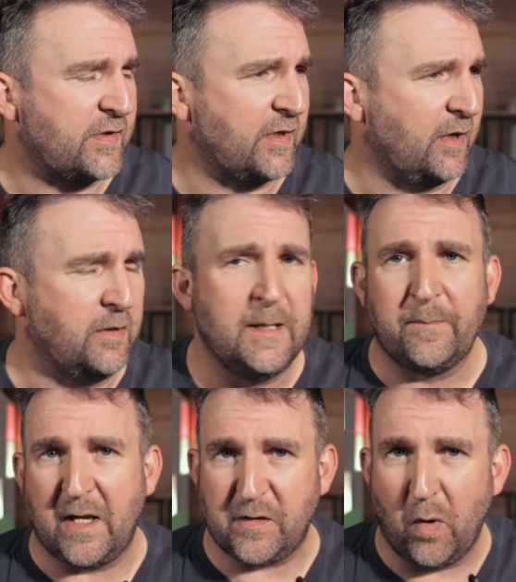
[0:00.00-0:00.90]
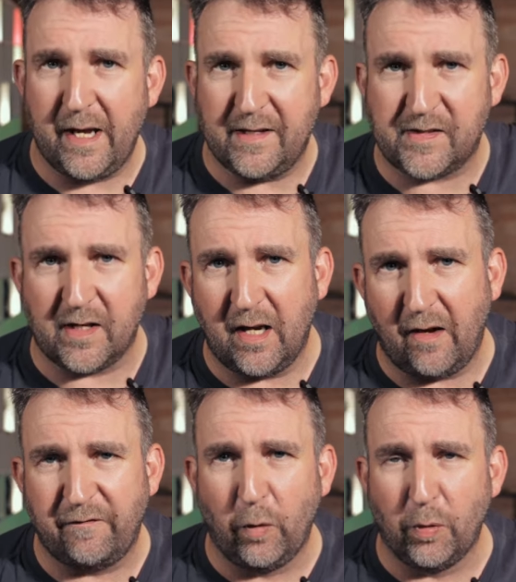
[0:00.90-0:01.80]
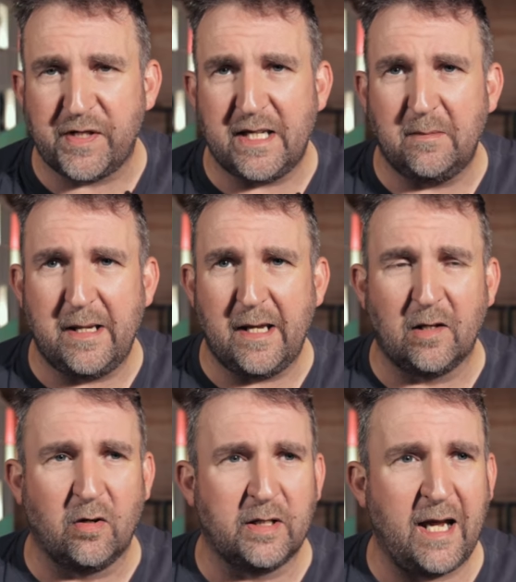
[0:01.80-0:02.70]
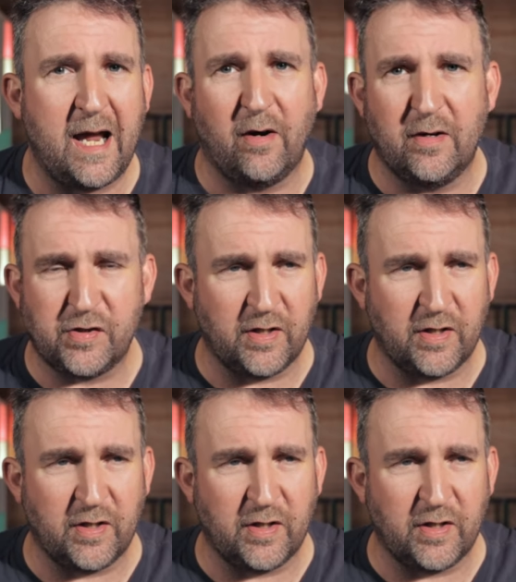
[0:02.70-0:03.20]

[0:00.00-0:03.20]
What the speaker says: So it's why it's a 14 meter long garage.